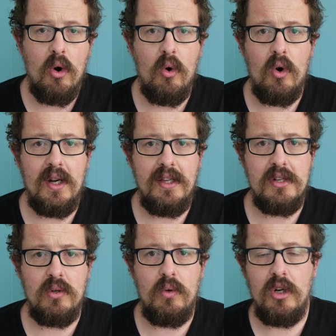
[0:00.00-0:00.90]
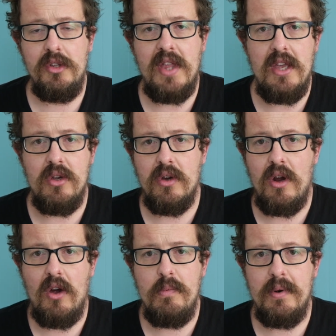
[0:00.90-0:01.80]
or a little hood that you can
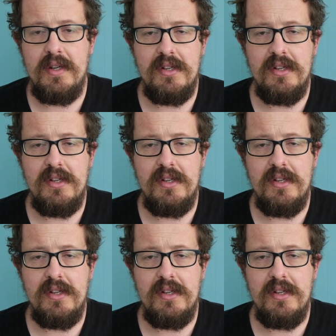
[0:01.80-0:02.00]
open